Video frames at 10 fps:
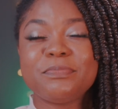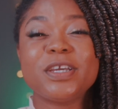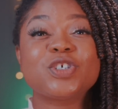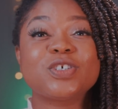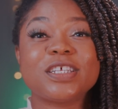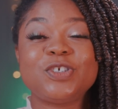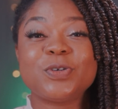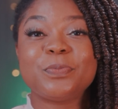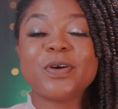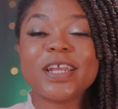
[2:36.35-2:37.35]
Make sure that
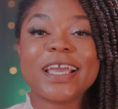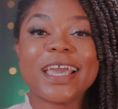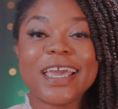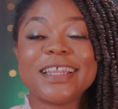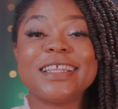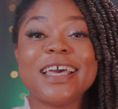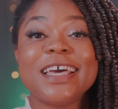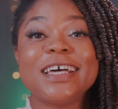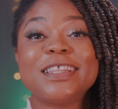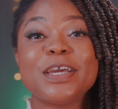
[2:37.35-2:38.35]
you're putting in
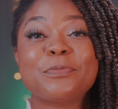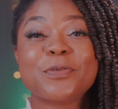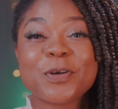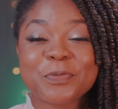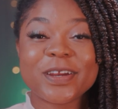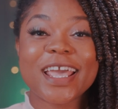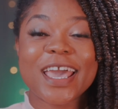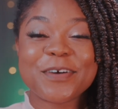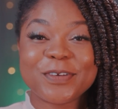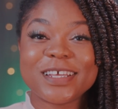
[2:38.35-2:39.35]
the appropriate
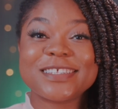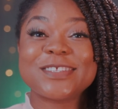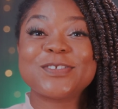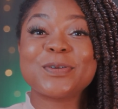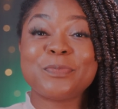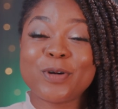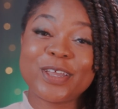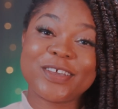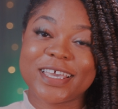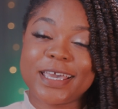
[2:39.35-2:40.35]
evidence to
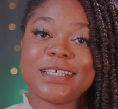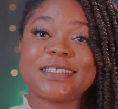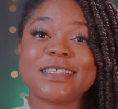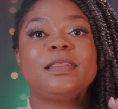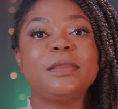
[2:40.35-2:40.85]
support your case.